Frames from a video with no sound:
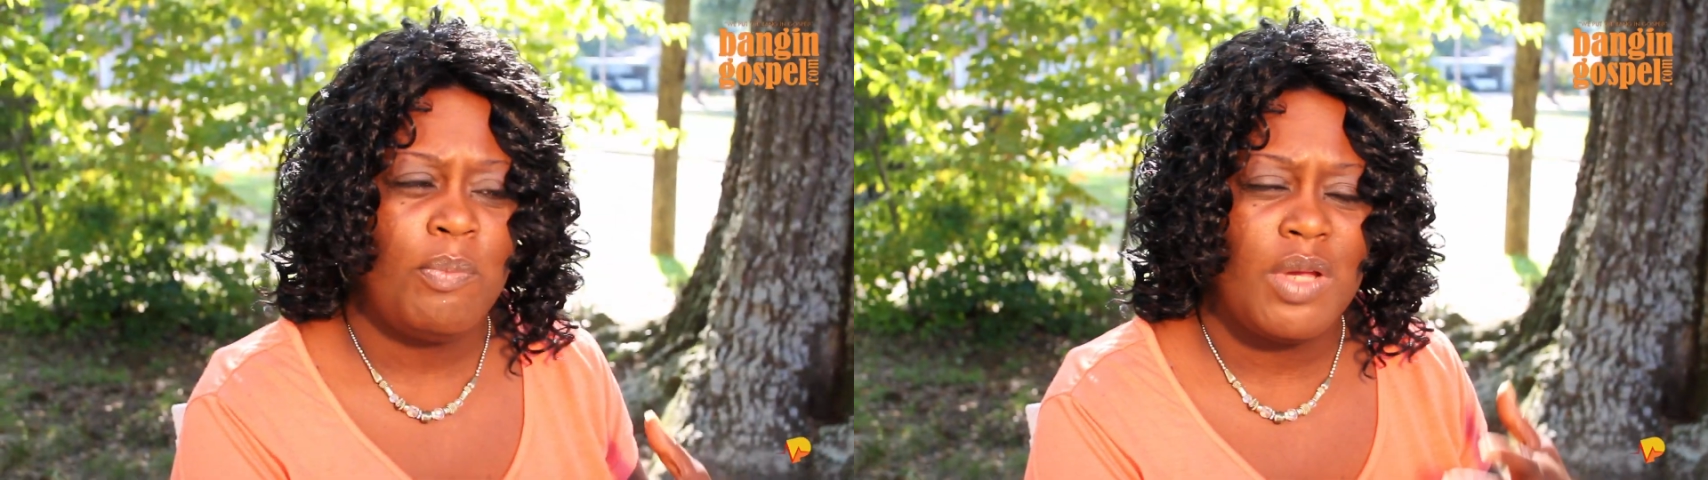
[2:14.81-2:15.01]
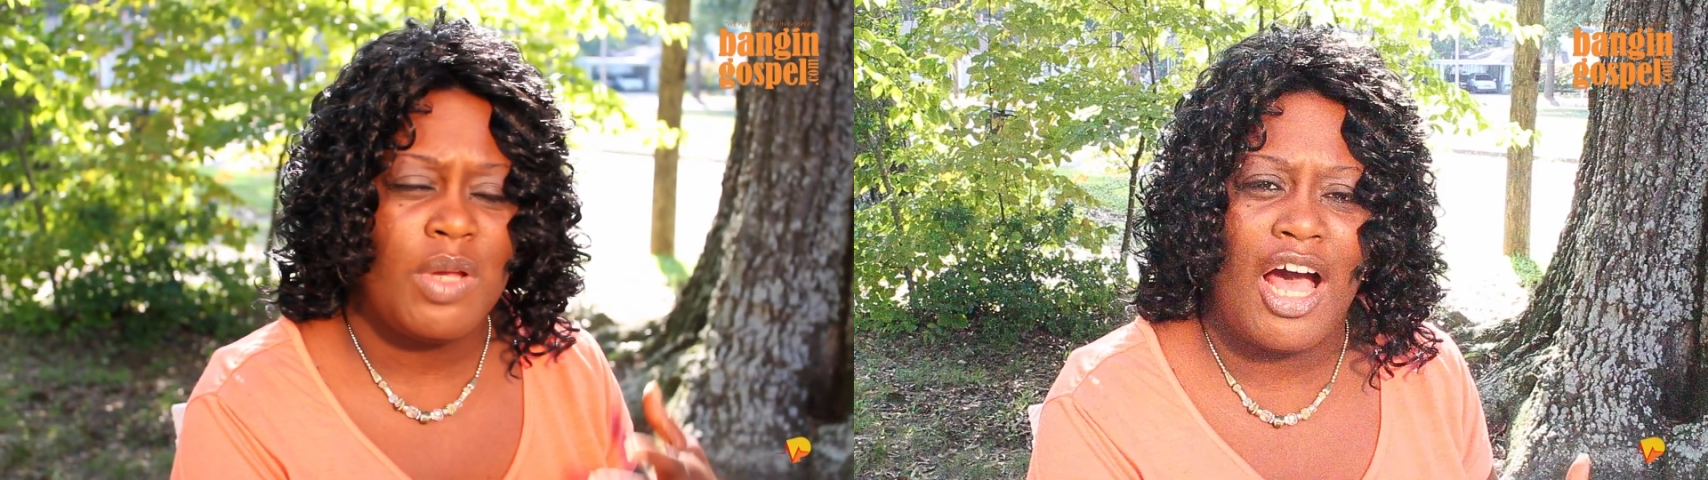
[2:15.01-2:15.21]

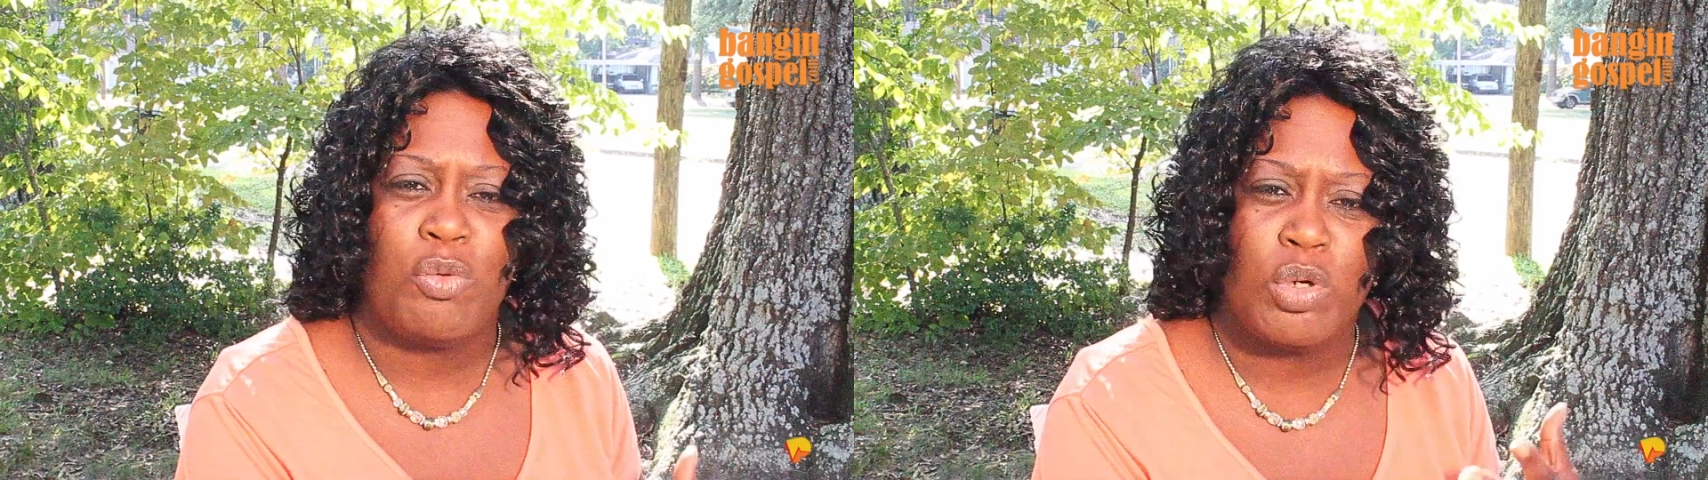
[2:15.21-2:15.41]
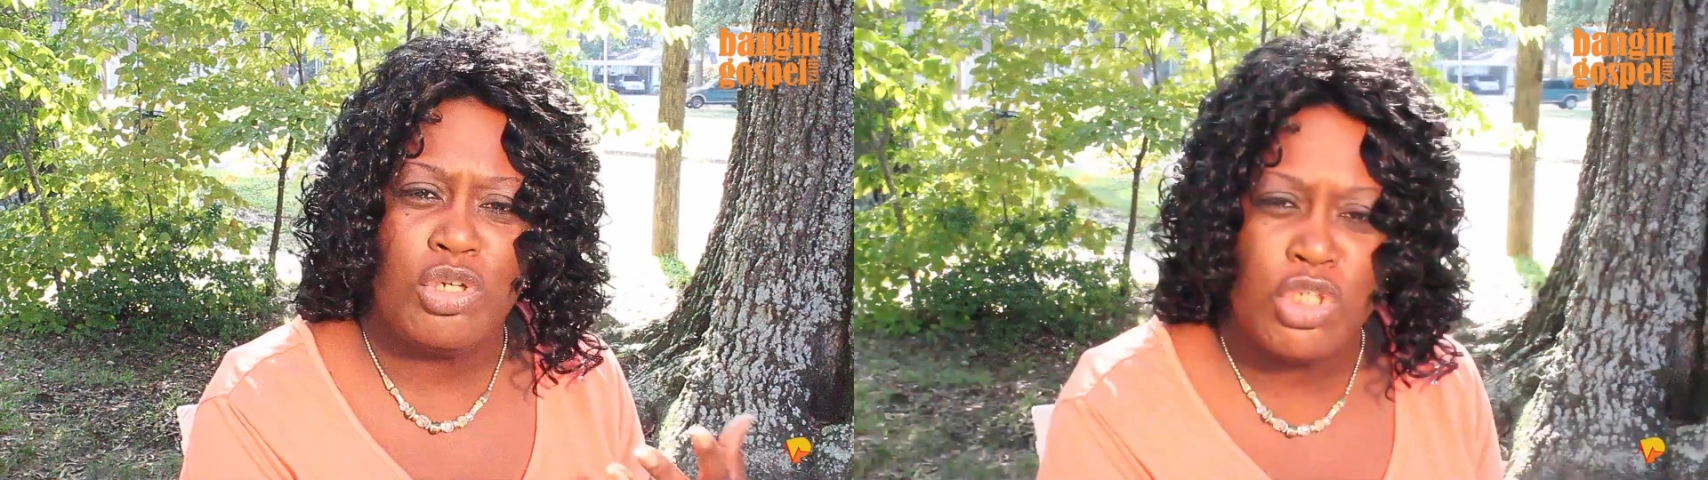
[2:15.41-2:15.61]

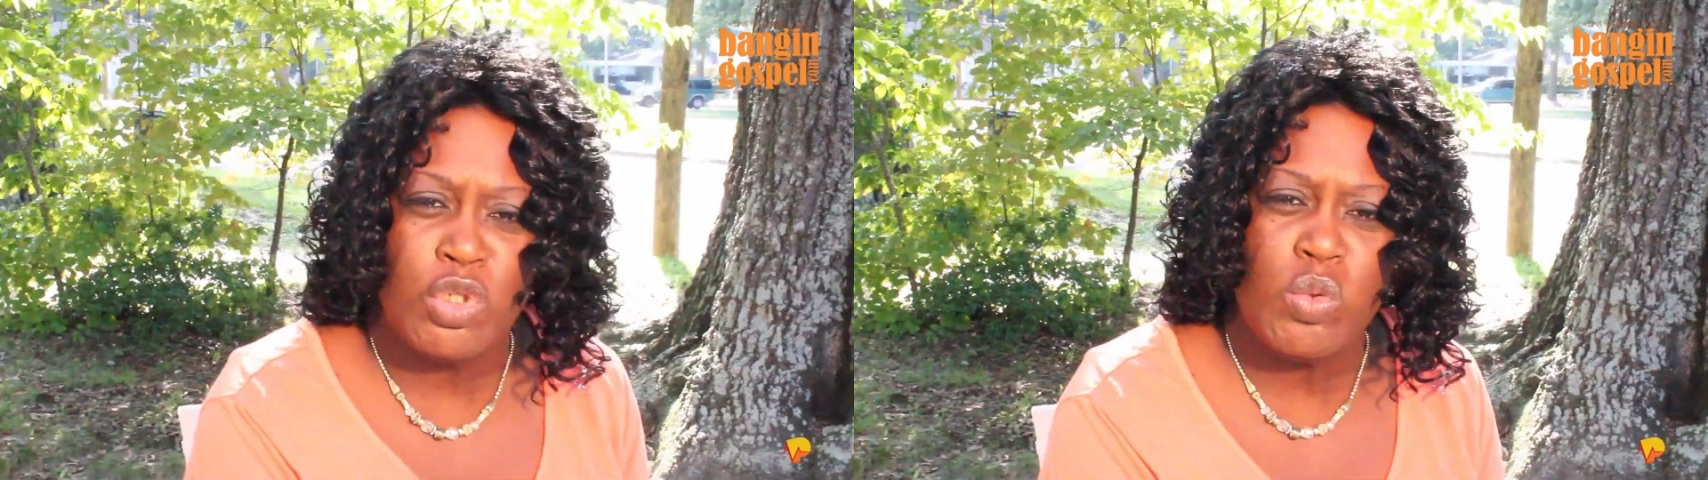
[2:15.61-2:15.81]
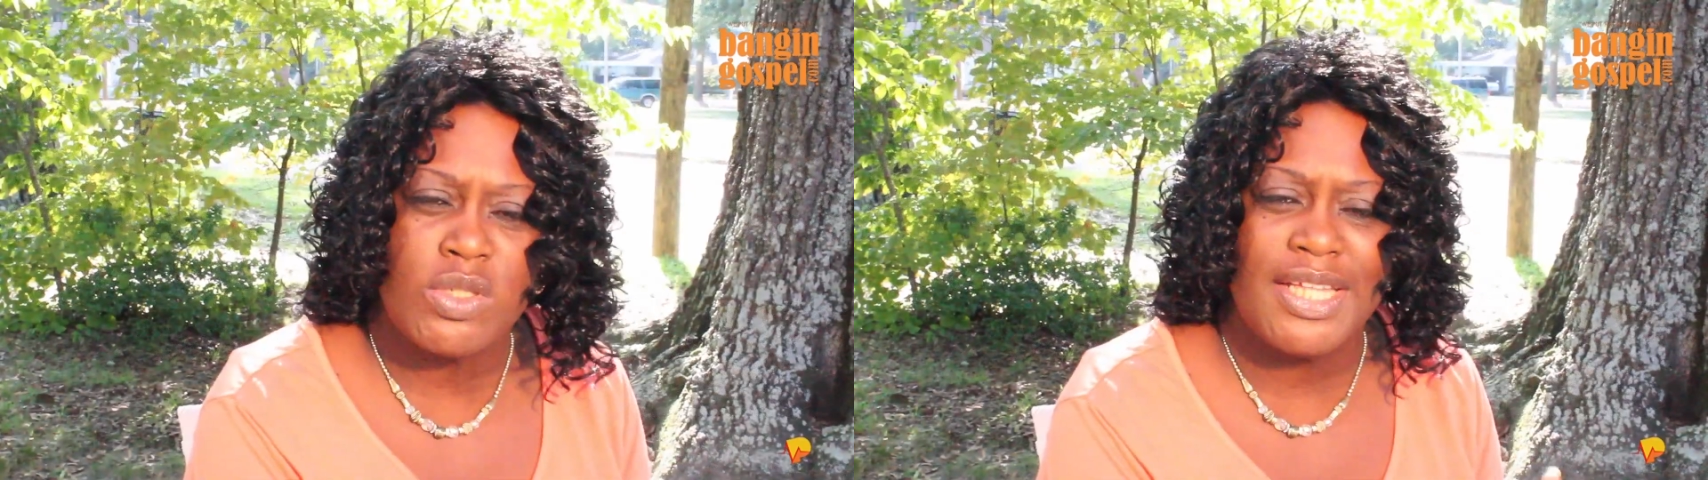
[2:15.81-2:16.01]
God will
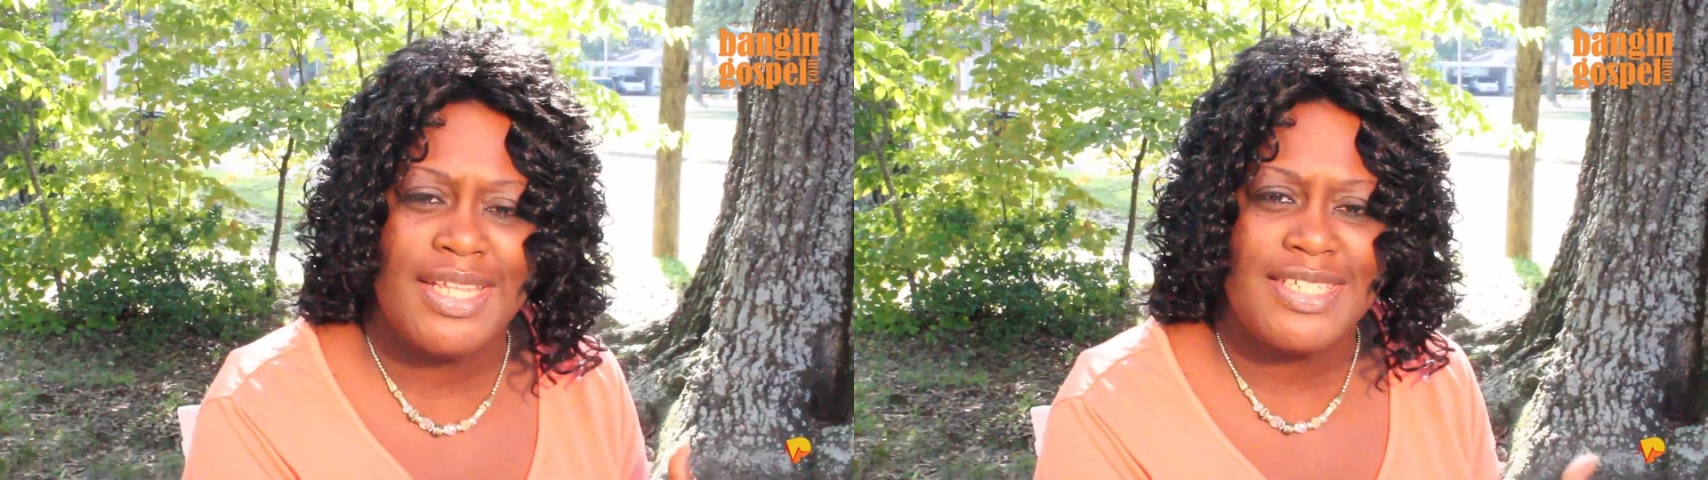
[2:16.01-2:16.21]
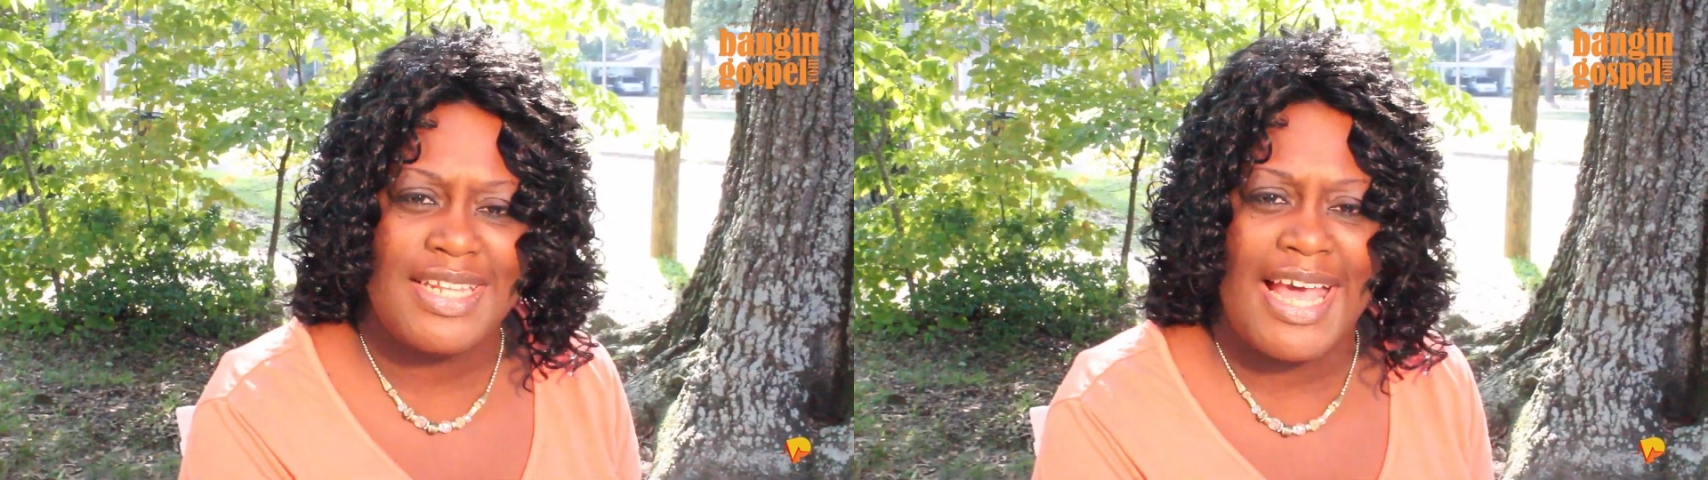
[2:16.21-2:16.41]
use in
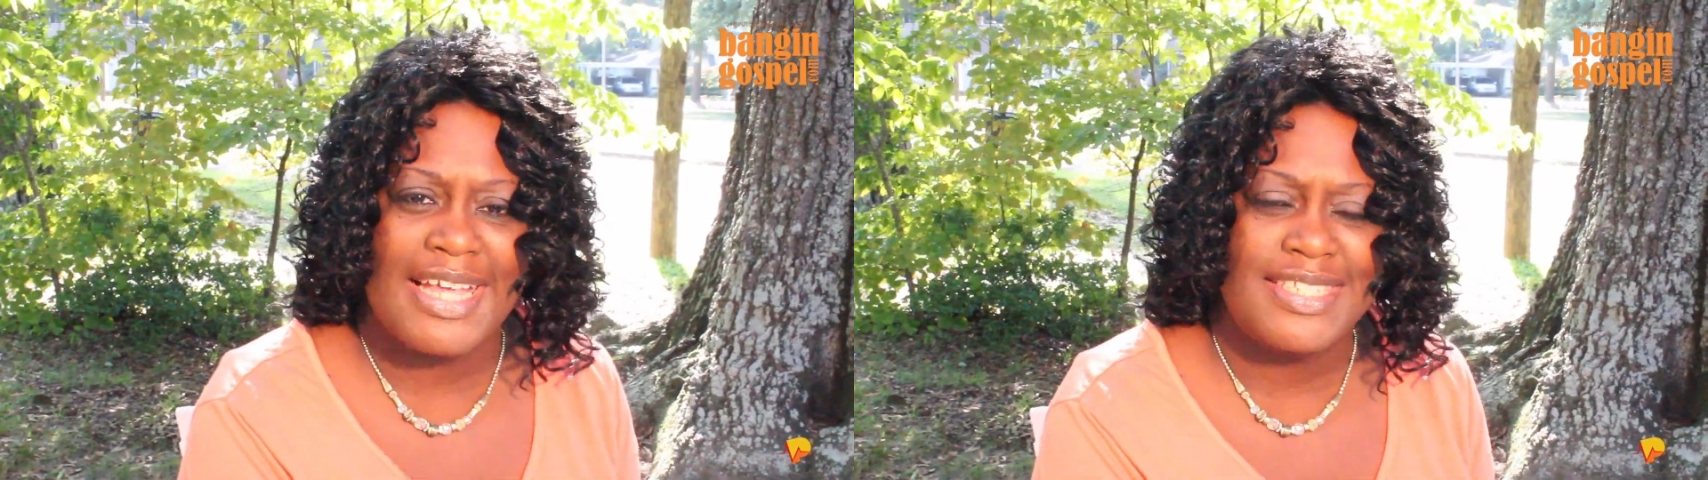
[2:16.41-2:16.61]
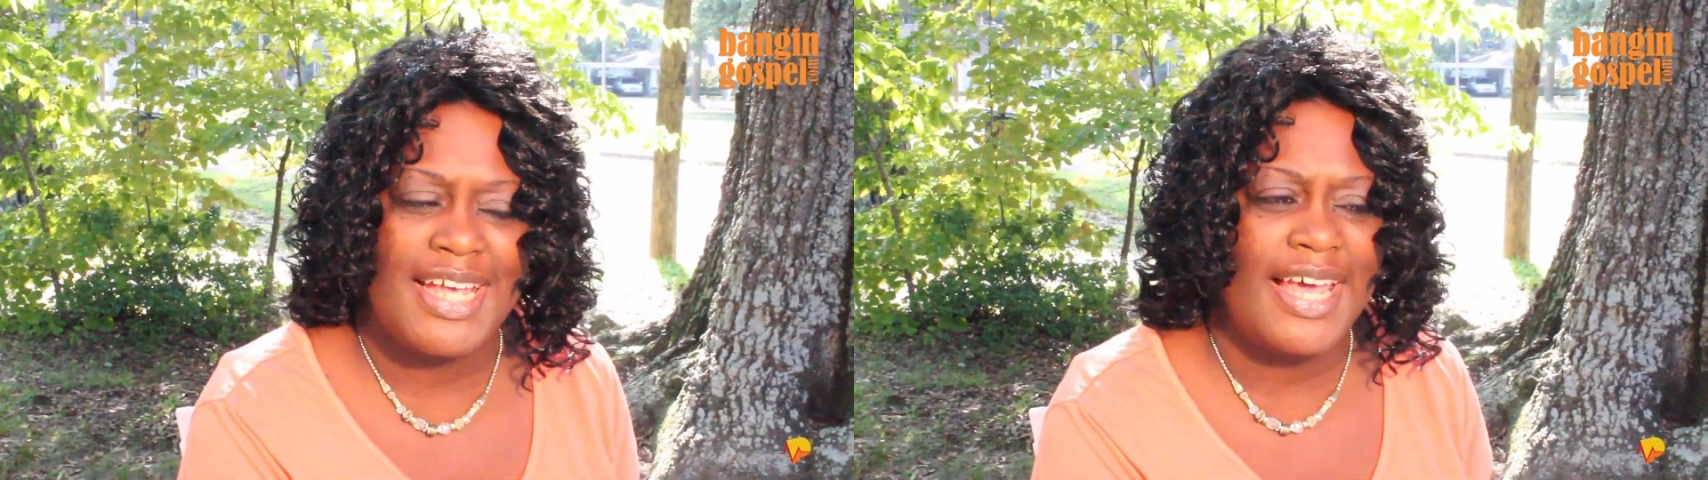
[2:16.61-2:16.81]
these
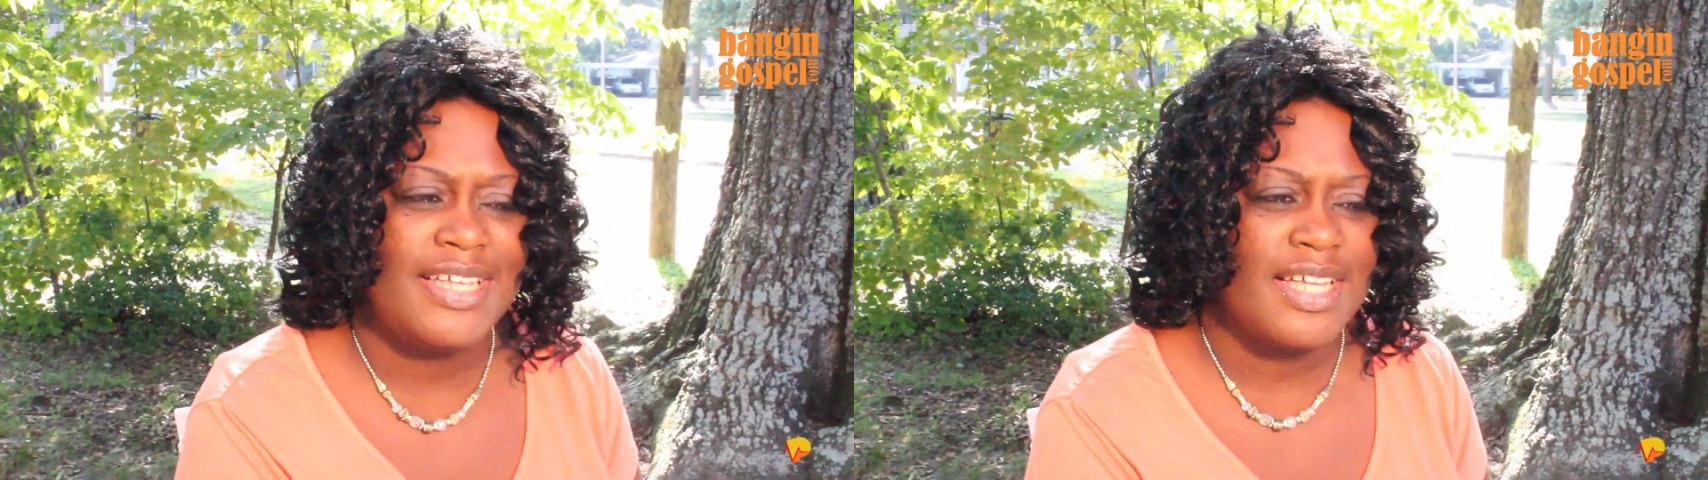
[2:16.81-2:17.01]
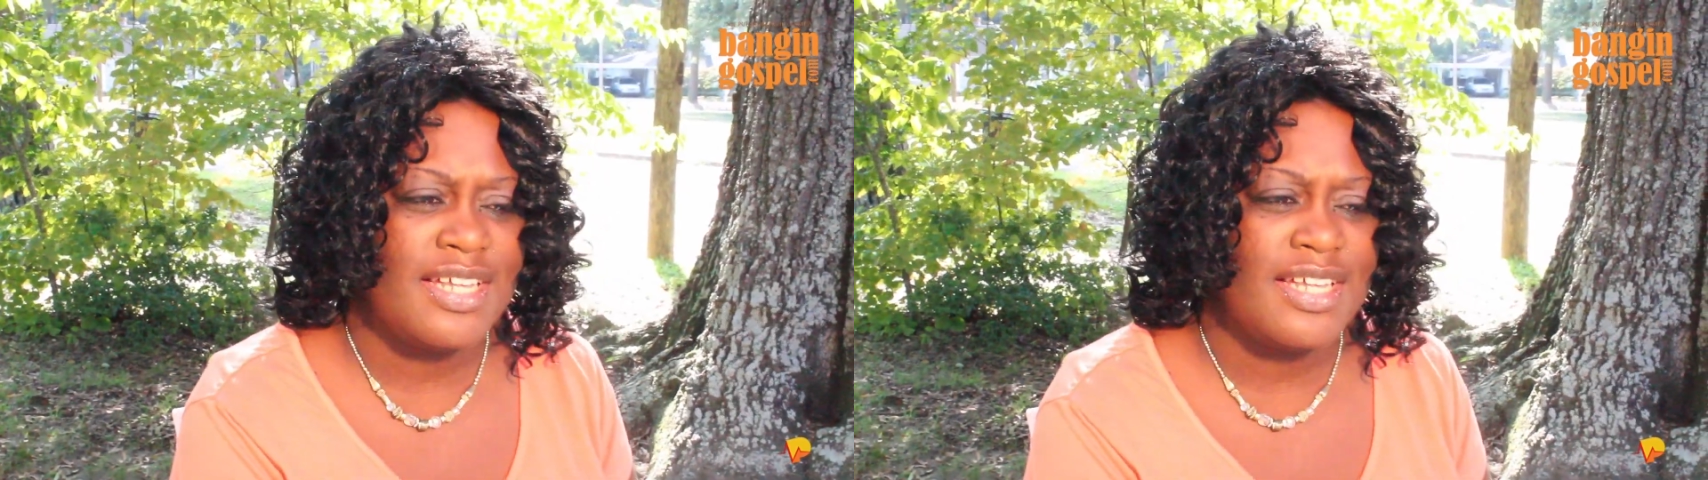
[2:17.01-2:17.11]
last days.